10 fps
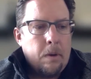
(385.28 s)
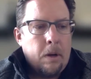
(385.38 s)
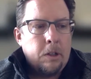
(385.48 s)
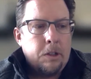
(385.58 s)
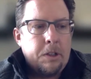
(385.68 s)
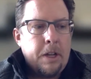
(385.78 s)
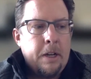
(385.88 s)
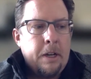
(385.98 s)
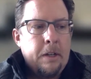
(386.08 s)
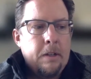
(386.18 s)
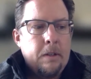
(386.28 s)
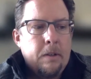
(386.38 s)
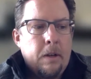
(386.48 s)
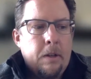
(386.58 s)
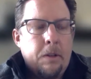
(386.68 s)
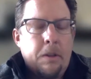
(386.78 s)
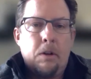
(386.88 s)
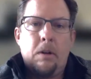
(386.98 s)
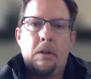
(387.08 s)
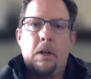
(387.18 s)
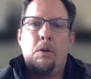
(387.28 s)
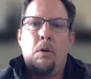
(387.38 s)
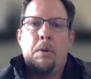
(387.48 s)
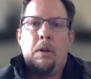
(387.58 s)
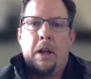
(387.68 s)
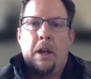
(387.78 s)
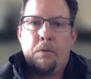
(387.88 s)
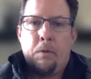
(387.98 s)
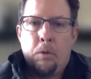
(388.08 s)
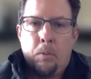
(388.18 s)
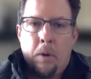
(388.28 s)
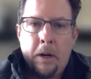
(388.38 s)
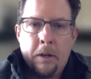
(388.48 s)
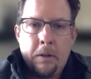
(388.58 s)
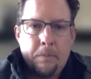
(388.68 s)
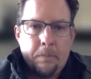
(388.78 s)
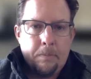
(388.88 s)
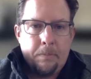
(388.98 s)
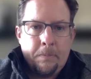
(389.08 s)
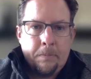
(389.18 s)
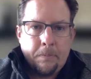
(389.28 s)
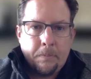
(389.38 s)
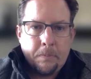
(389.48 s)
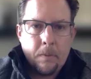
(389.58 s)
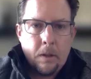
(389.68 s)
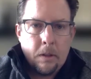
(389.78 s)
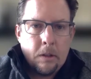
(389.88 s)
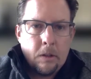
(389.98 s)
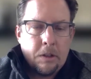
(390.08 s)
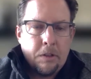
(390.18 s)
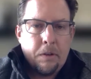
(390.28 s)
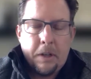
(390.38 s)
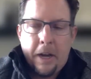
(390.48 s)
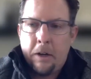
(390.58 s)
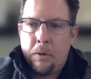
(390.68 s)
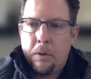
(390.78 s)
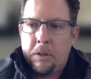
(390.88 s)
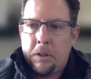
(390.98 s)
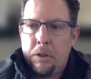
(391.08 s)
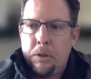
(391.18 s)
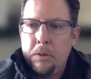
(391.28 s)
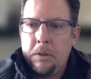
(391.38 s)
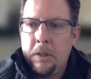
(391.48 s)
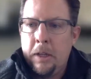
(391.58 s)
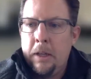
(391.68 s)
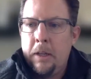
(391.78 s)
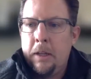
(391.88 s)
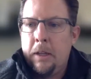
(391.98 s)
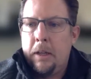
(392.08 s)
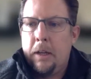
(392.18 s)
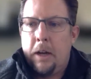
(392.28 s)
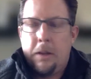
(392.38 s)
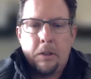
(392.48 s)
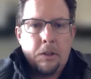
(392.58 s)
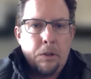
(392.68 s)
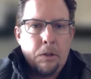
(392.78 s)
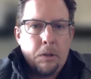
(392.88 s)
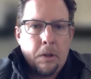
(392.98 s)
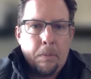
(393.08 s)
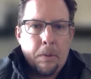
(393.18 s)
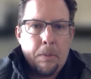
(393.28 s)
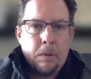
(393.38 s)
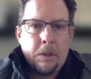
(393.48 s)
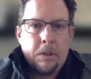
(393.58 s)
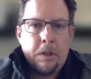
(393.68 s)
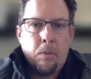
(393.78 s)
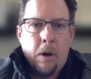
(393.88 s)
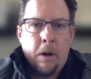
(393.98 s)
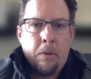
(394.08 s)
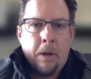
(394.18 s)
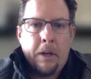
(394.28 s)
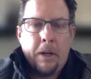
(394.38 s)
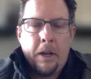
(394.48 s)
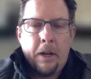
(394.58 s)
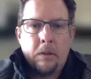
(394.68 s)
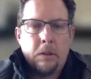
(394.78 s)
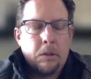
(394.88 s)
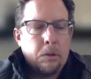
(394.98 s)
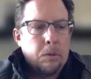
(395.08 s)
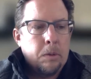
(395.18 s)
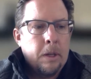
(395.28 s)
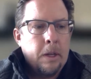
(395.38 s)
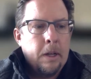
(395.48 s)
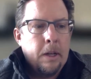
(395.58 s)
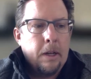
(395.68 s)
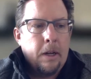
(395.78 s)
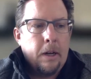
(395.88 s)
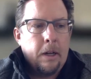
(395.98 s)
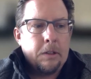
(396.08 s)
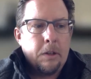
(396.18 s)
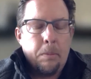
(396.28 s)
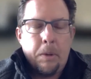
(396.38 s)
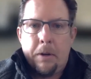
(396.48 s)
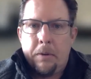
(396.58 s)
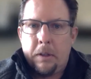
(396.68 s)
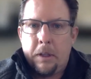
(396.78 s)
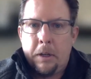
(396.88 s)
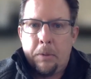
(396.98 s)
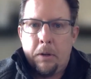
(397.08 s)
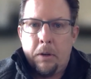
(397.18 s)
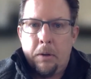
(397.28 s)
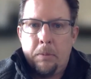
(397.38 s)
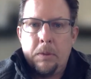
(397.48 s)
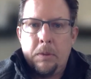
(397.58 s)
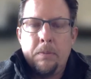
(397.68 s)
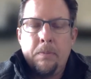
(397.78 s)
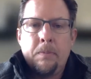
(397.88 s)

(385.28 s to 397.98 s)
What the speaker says: understanding, other than a normal life with water, there's different categories of use. There's use, some people just need water right now to start being able to clean up their homes,